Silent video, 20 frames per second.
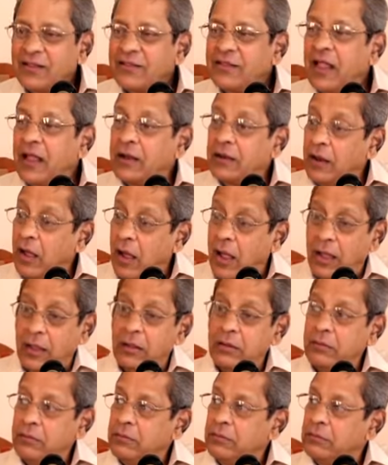
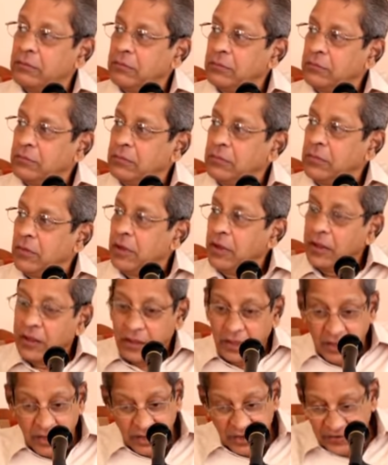Then
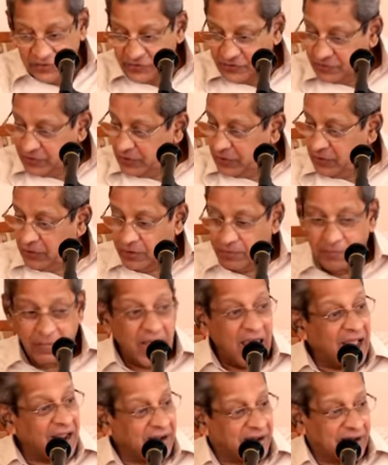here is your
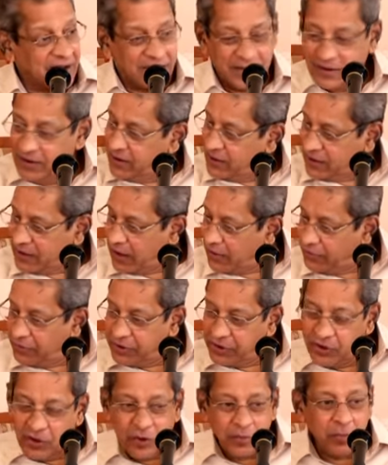blanket.
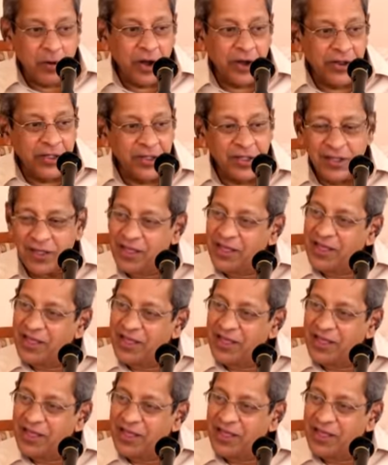Cover your body.